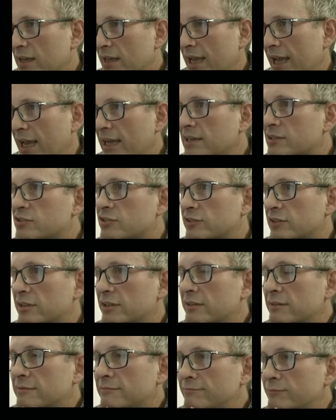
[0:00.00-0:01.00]

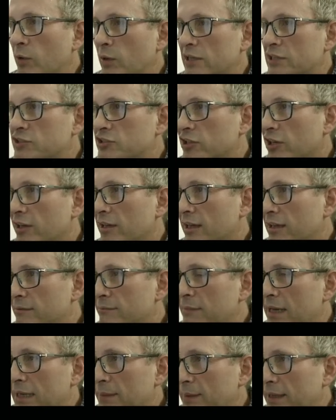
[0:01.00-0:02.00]
extra moisture and
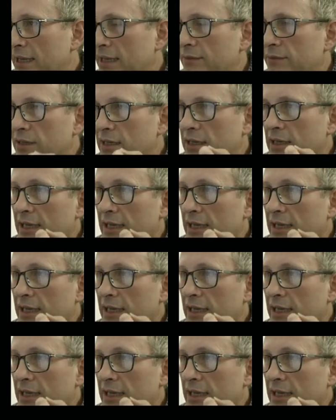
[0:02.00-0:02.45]
maybe even it